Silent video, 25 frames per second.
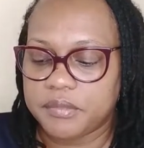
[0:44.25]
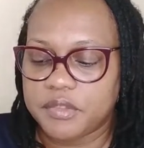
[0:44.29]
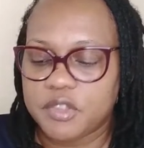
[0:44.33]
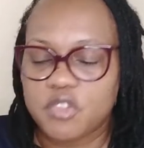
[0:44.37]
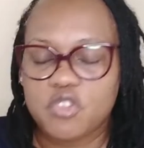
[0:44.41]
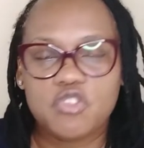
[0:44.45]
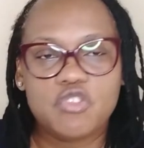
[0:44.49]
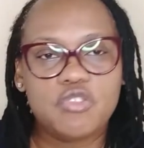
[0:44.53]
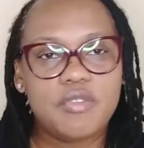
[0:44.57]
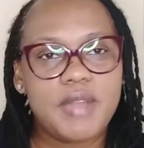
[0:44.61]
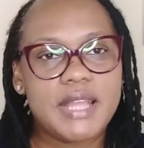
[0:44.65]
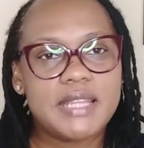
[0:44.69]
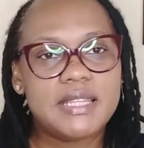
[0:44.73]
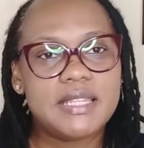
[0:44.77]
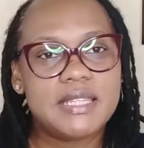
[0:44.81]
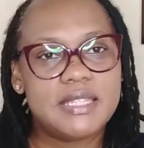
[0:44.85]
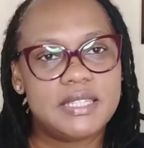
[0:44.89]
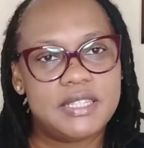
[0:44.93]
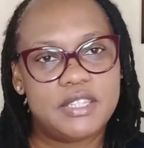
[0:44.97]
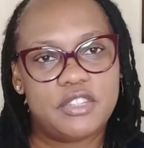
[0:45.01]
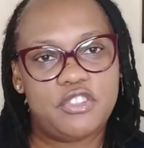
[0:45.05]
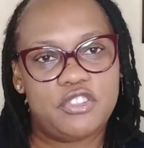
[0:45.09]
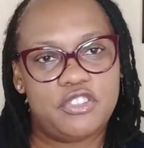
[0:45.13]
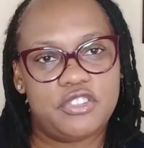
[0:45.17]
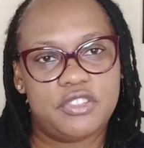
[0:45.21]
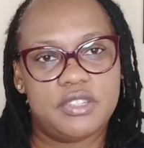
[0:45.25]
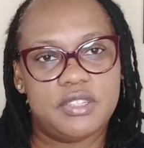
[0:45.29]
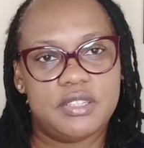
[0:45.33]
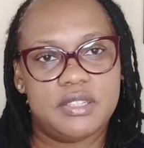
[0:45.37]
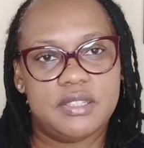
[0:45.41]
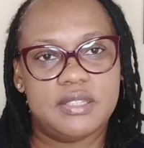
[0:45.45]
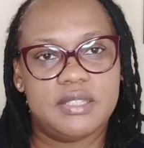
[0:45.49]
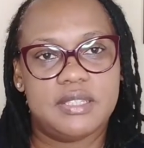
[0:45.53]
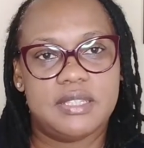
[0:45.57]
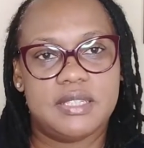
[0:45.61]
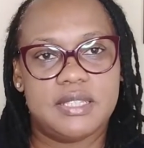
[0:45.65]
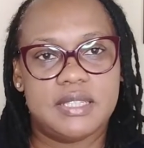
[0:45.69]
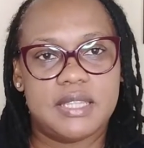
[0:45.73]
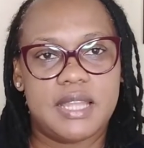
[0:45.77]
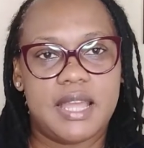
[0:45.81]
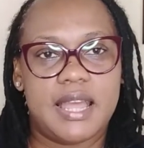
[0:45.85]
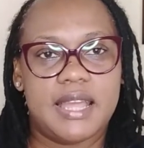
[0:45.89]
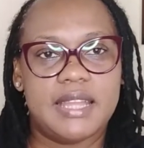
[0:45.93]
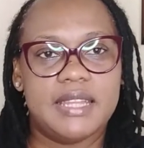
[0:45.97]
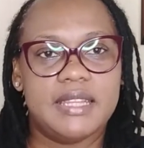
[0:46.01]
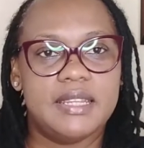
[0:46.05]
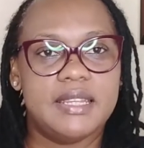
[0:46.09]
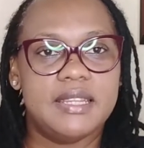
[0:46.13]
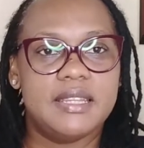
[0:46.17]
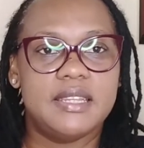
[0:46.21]
transitions
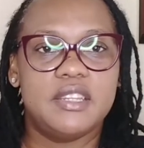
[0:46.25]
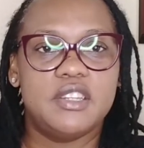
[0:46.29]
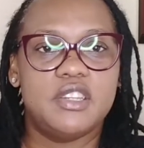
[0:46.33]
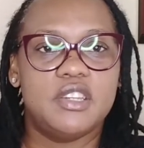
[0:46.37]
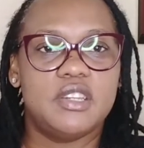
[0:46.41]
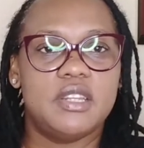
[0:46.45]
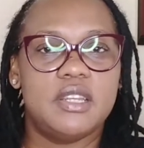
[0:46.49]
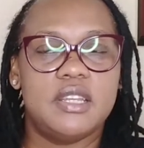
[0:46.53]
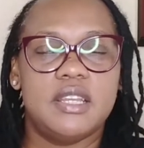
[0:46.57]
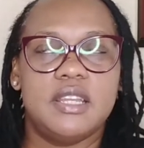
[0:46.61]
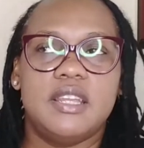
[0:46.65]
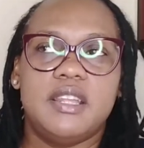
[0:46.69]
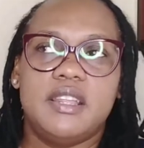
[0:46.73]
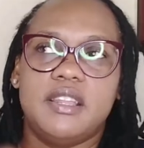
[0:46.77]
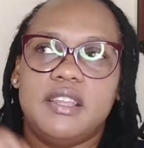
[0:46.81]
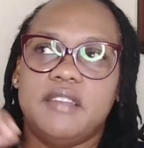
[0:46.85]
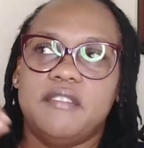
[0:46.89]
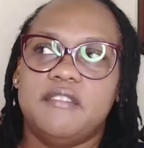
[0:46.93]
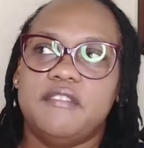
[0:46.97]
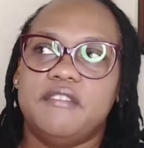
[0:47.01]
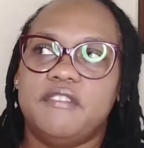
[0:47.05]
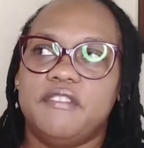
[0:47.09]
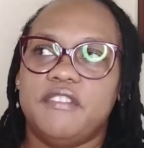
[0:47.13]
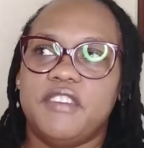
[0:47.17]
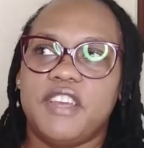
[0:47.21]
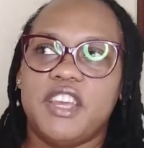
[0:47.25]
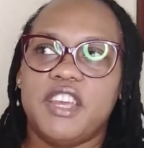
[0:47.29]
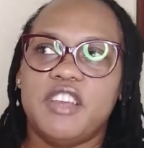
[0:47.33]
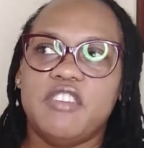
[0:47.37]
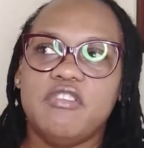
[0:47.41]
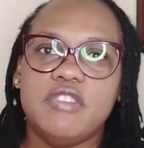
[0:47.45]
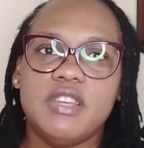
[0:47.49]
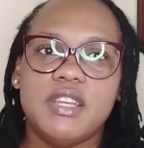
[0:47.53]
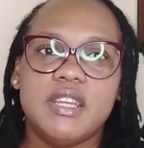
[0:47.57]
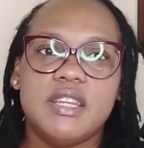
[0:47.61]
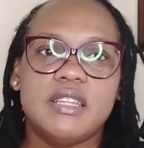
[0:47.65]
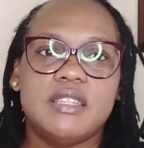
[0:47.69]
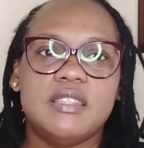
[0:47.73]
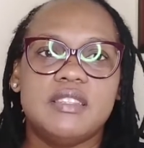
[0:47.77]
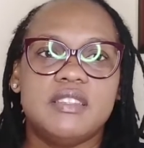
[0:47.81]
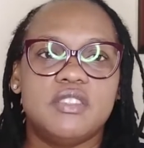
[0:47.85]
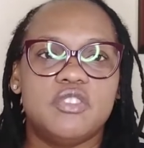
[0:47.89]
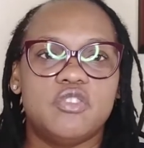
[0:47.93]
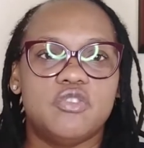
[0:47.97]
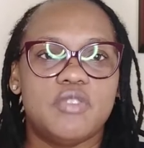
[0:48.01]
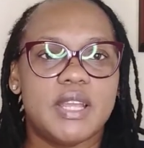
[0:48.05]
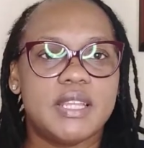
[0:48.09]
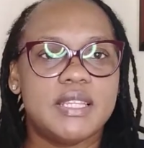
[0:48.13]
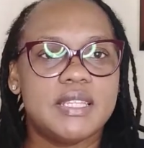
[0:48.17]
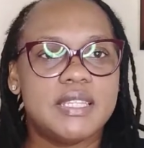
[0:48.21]
and the various
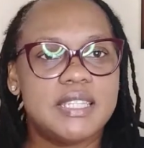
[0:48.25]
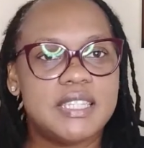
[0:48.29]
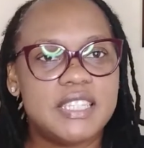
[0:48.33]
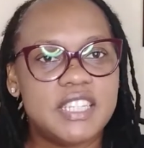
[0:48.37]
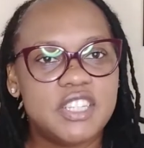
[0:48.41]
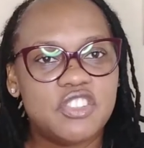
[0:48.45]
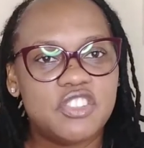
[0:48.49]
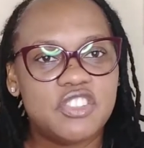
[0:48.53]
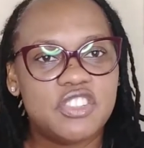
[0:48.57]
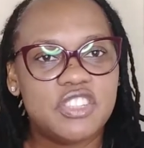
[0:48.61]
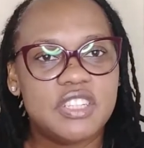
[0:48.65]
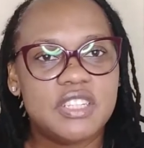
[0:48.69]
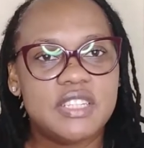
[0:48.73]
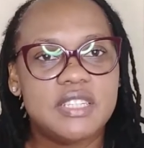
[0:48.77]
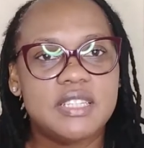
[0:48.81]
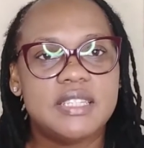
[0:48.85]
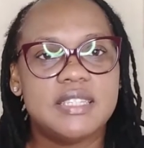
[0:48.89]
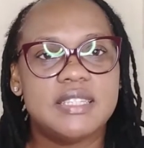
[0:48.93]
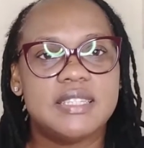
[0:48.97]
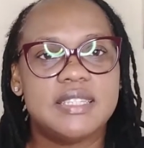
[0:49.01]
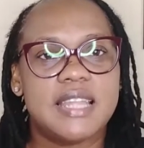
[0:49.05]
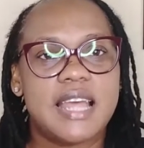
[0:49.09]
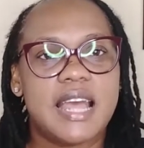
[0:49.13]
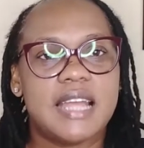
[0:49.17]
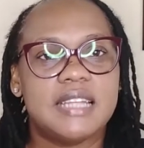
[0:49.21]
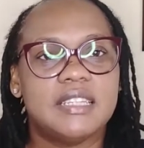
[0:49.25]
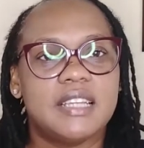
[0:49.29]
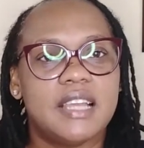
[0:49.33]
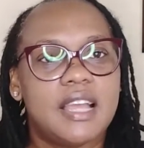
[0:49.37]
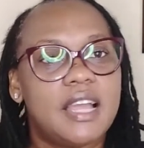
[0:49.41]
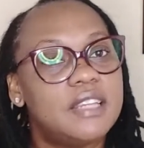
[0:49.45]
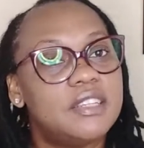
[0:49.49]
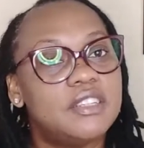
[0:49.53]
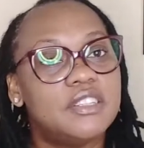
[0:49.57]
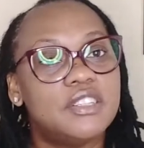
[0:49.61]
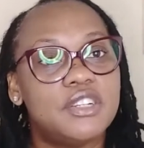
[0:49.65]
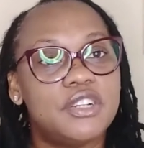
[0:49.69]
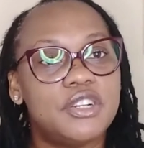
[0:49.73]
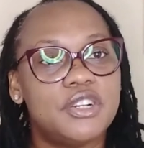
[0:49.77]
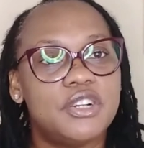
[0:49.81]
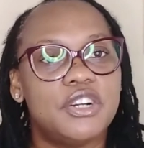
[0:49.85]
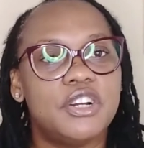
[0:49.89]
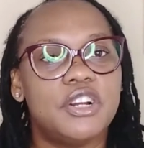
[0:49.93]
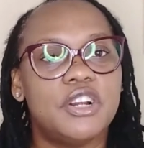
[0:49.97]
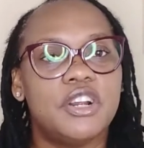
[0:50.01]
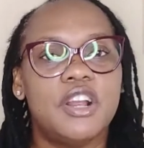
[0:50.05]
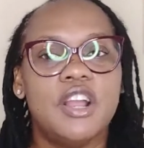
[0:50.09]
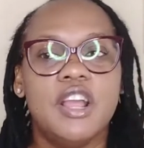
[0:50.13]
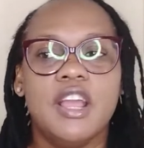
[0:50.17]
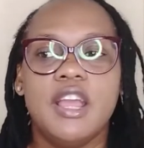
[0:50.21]
transitions that can
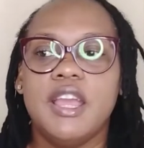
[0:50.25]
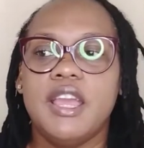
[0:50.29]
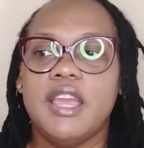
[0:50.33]
occur